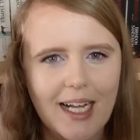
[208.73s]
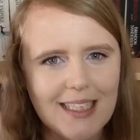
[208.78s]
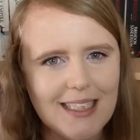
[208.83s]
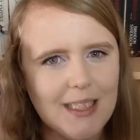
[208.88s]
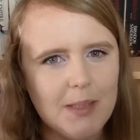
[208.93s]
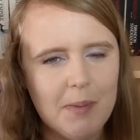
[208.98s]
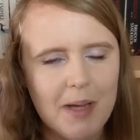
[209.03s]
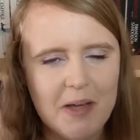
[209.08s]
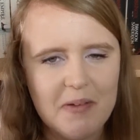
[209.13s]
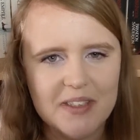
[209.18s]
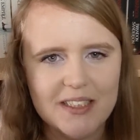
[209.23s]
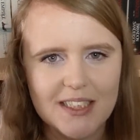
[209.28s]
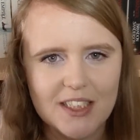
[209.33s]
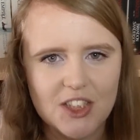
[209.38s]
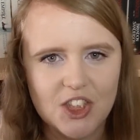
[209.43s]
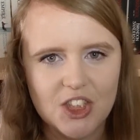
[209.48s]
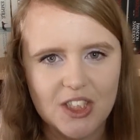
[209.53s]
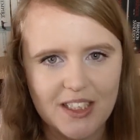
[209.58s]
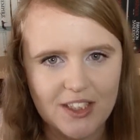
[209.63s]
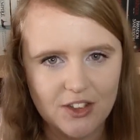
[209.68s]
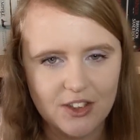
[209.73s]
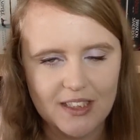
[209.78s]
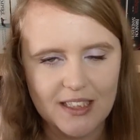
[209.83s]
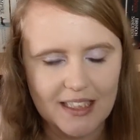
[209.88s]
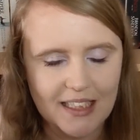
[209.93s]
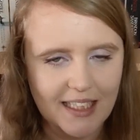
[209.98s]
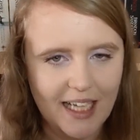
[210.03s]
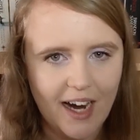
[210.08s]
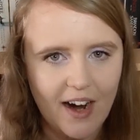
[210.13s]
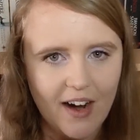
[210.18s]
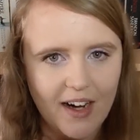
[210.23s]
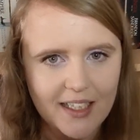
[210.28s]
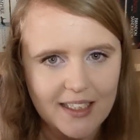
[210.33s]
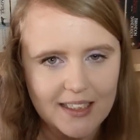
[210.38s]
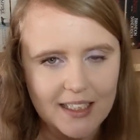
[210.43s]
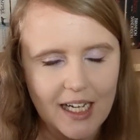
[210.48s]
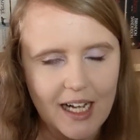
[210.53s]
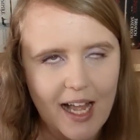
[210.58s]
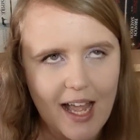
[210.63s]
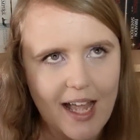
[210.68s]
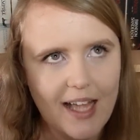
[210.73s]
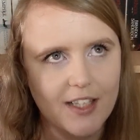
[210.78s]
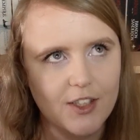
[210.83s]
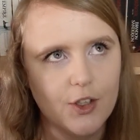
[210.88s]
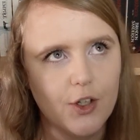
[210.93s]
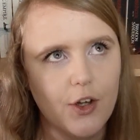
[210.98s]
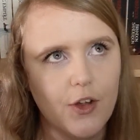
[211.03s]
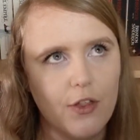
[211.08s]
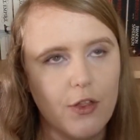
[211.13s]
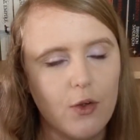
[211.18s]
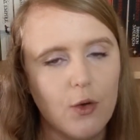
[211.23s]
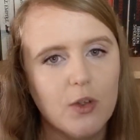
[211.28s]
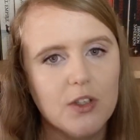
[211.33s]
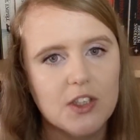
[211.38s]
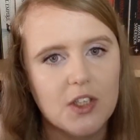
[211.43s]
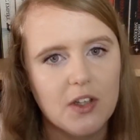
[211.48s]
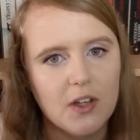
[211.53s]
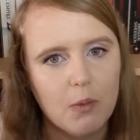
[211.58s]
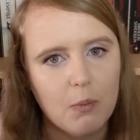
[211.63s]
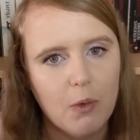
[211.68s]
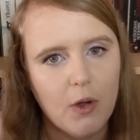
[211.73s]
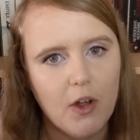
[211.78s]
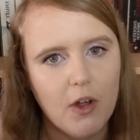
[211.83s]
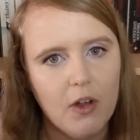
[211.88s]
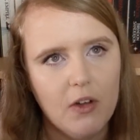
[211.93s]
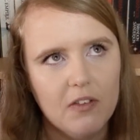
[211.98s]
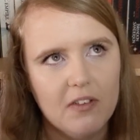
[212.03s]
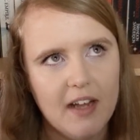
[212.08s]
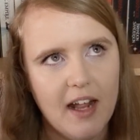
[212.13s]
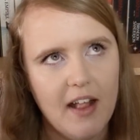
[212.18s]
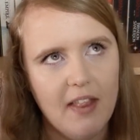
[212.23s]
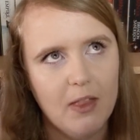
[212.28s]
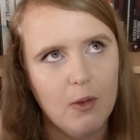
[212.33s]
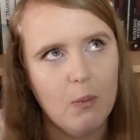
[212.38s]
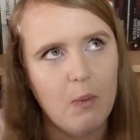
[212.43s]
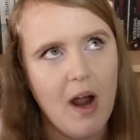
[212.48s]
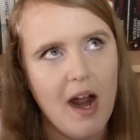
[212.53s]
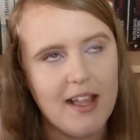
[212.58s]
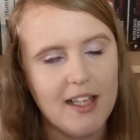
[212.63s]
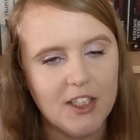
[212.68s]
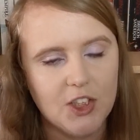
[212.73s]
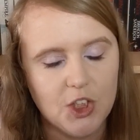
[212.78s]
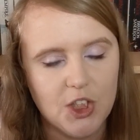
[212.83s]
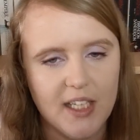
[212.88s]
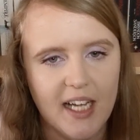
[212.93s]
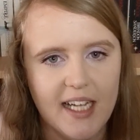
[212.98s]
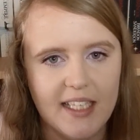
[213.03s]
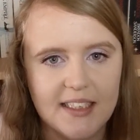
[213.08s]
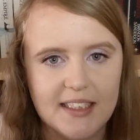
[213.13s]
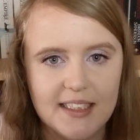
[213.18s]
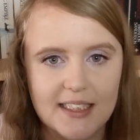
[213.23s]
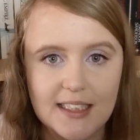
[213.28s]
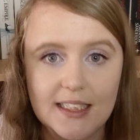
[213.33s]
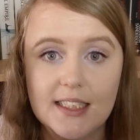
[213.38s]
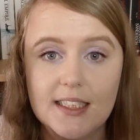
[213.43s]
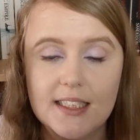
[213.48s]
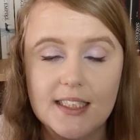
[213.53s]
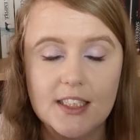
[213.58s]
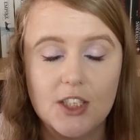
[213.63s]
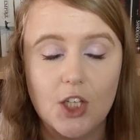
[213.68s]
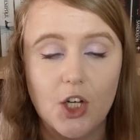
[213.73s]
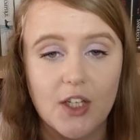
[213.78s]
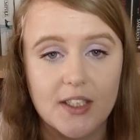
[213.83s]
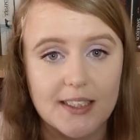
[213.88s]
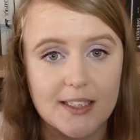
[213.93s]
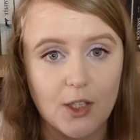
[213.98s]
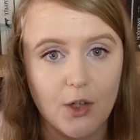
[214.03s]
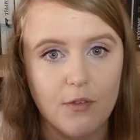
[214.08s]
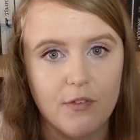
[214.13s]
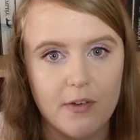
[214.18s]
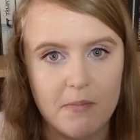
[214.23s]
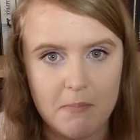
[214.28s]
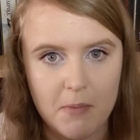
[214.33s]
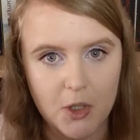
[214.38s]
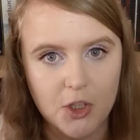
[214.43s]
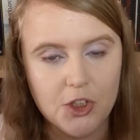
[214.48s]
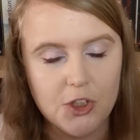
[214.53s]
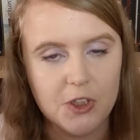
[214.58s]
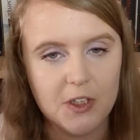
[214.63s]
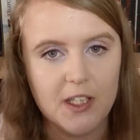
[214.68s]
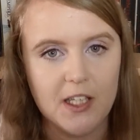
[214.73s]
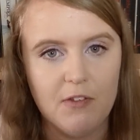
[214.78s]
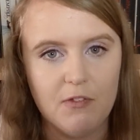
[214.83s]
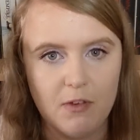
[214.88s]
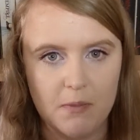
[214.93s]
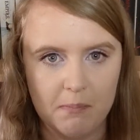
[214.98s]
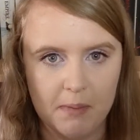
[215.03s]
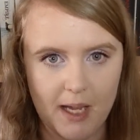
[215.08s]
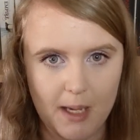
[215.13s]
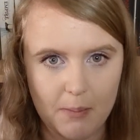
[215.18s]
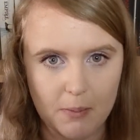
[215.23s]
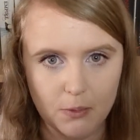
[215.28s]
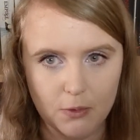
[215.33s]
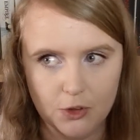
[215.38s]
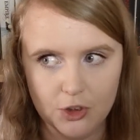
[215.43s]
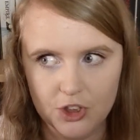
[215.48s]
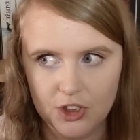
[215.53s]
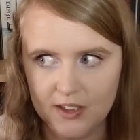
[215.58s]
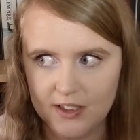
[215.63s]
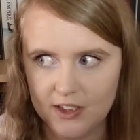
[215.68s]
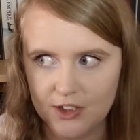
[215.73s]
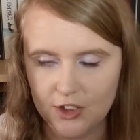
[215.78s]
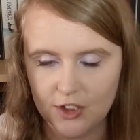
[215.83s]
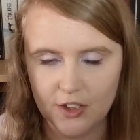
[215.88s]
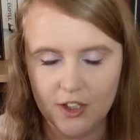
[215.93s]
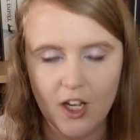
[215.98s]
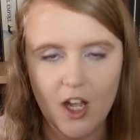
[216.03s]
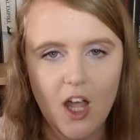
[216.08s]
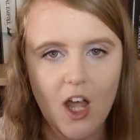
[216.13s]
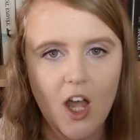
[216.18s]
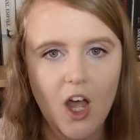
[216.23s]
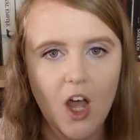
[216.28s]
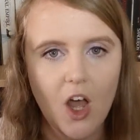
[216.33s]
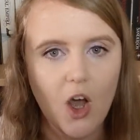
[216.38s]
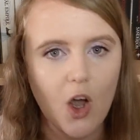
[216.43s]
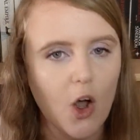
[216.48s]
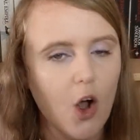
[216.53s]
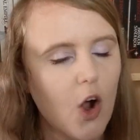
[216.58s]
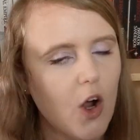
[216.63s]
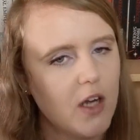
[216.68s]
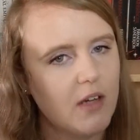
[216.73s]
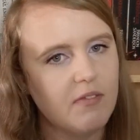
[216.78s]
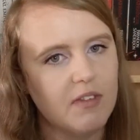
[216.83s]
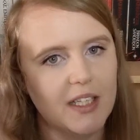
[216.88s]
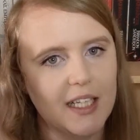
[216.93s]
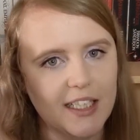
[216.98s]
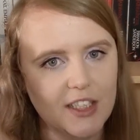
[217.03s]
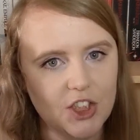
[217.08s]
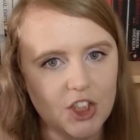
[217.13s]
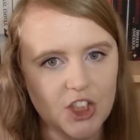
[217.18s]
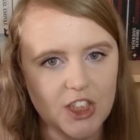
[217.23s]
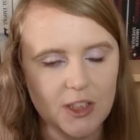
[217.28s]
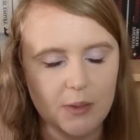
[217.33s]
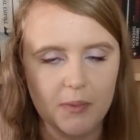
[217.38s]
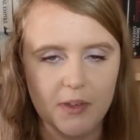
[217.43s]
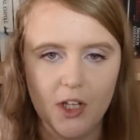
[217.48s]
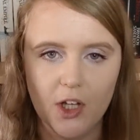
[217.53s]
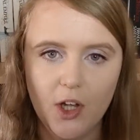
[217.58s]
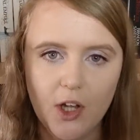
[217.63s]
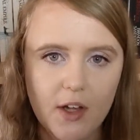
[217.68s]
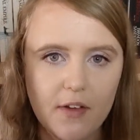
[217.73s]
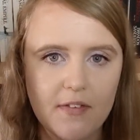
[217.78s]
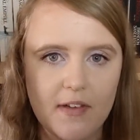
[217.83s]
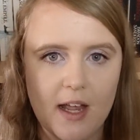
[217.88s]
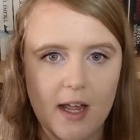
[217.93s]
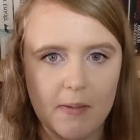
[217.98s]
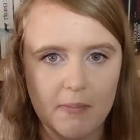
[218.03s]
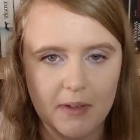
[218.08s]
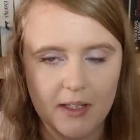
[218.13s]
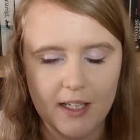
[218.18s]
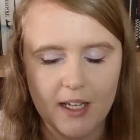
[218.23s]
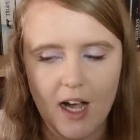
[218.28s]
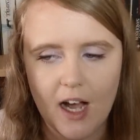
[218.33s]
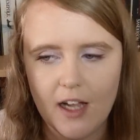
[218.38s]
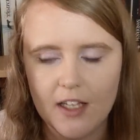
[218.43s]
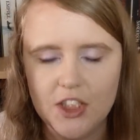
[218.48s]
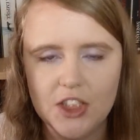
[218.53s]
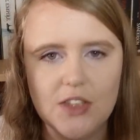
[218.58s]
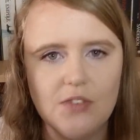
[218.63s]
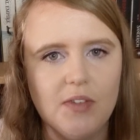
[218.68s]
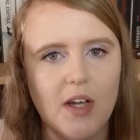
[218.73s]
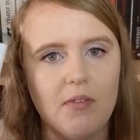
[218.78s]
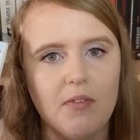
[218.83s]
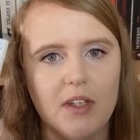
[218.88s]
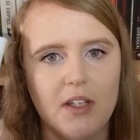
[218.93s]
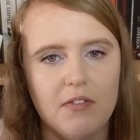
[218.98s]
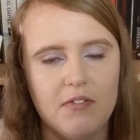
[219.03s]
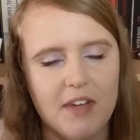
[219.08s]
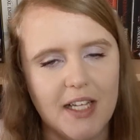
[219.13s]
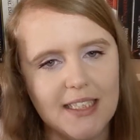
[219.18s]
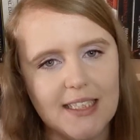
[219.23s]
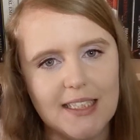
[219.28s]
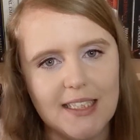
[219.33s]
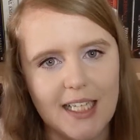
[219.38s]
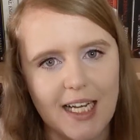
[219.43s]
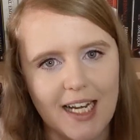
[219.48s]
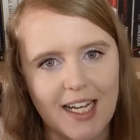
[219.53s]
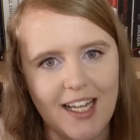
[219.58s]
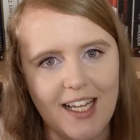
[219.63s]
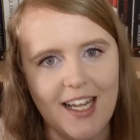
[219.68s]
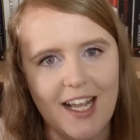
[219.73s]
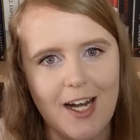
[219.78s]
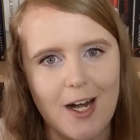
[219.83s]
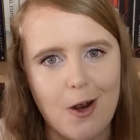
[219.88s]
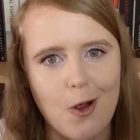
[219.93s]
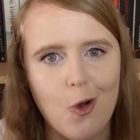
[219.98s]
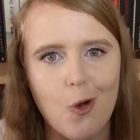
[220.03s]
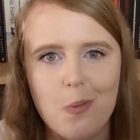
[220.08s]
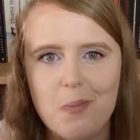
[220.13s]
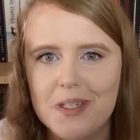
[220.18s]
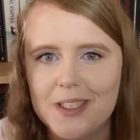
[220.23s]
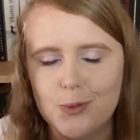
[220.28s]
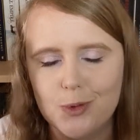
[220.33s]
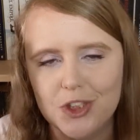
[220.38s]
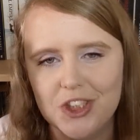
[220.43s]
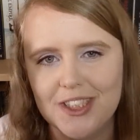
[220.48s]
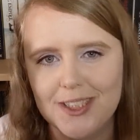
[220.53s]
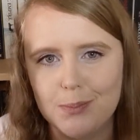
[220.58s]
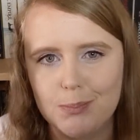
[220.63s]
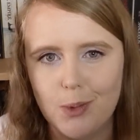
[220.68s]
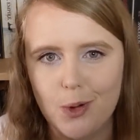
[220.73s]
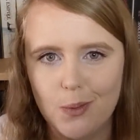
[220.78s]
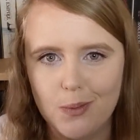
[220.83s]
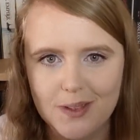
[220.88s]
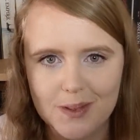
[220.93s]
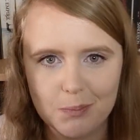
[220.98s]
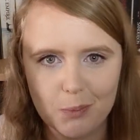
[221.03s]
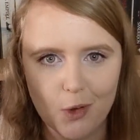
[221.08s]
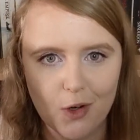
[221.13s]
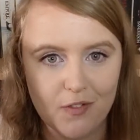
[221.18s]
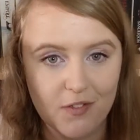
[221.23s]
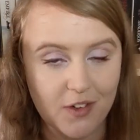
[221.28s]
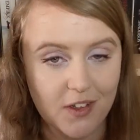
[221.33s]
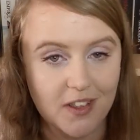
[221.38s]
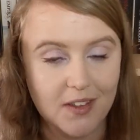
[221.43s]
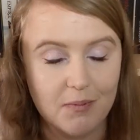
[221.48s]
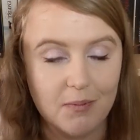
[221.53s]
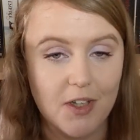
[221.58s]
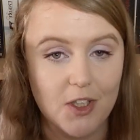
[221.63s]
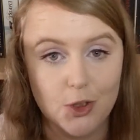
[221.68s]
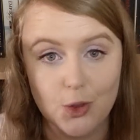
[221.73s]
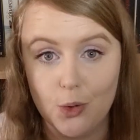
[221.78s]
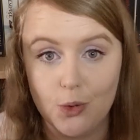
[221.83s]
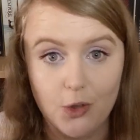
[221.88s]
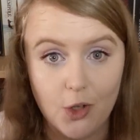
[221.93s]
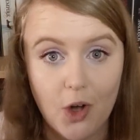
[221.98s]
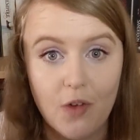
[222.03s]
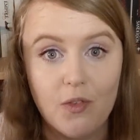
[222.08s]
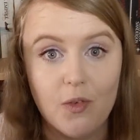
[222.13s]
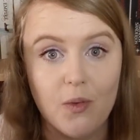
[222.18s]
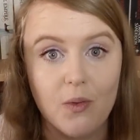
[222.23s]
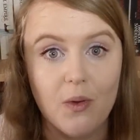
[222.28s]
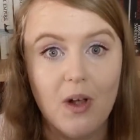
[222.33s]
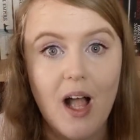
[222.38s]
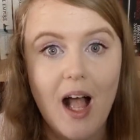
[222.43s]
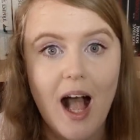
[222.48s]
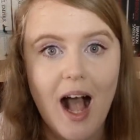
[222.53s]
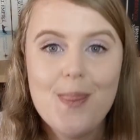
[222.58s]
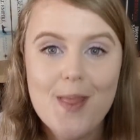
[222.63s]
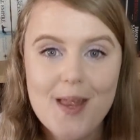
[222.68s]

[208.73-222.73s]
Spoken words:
Auntie May was such an interesting character, and her thoughts on the world and the way that she had distanced herself emotionally from people due to her own relationship with her family, I just found really fascinating, and I almost wish this book was more of a short novel.